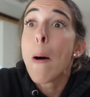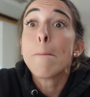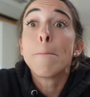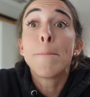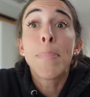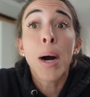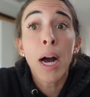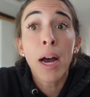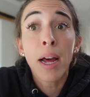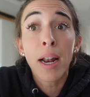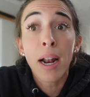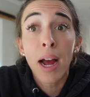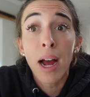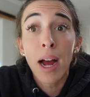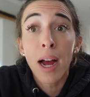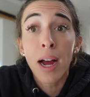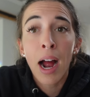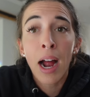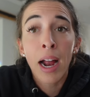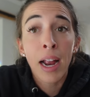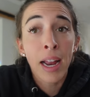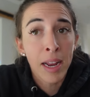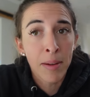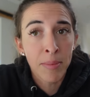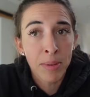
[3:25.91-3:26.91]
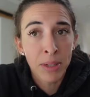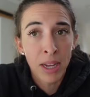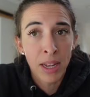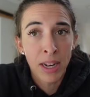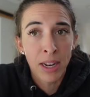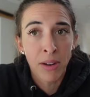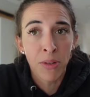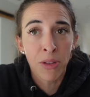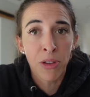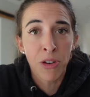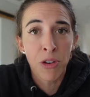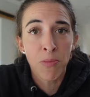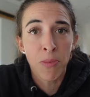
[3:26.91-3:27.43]
but I am
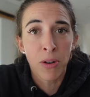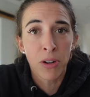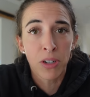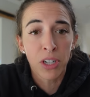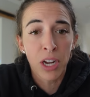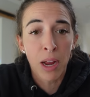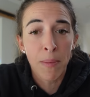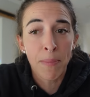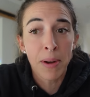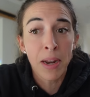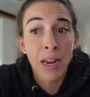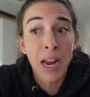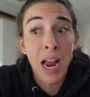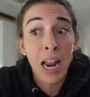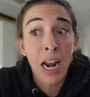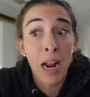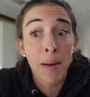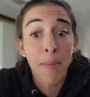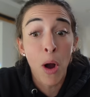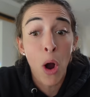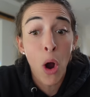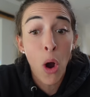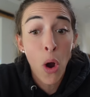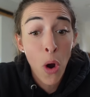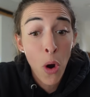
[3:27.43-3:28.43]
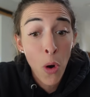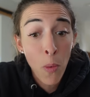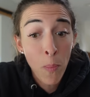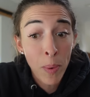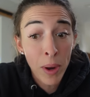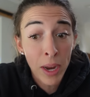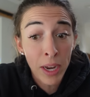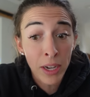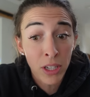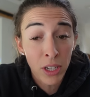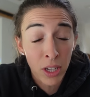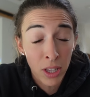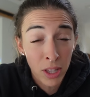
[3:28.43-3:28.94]
signing with a new merch company and I'm
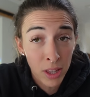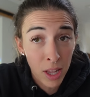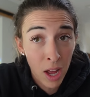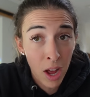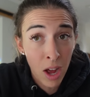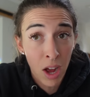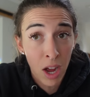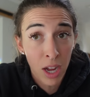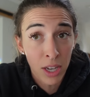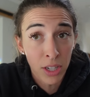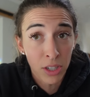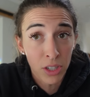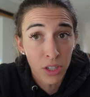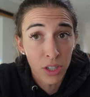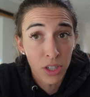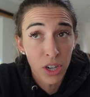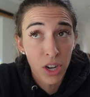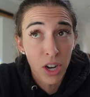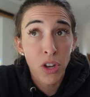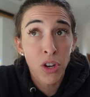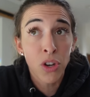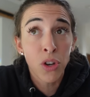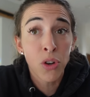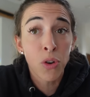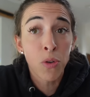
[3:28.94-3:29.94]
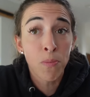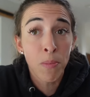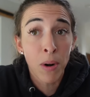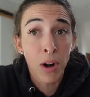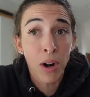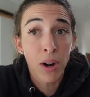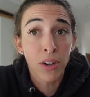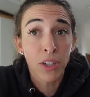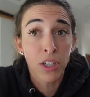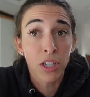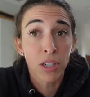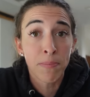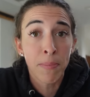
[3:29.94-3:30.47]
hoping to launch new
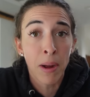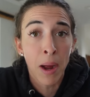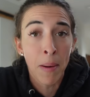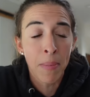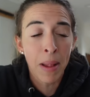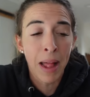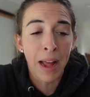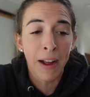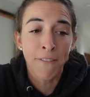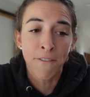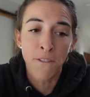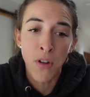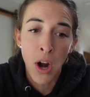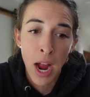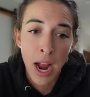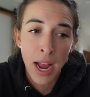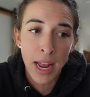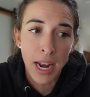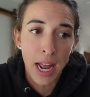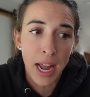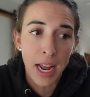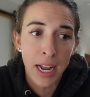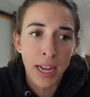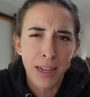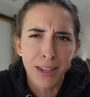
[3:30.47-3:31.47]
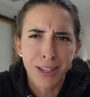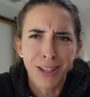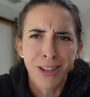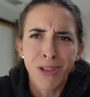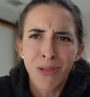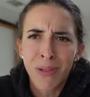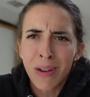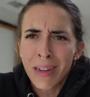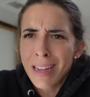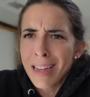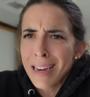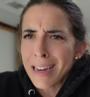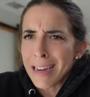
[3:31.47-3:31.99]
merch by Black Friday so you
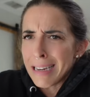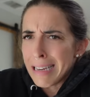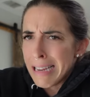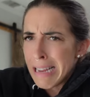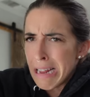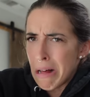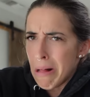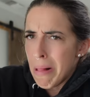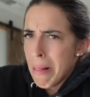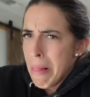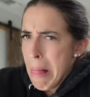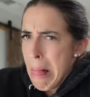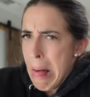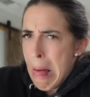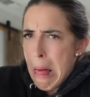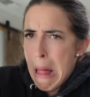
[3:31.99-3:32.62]
can get a deal.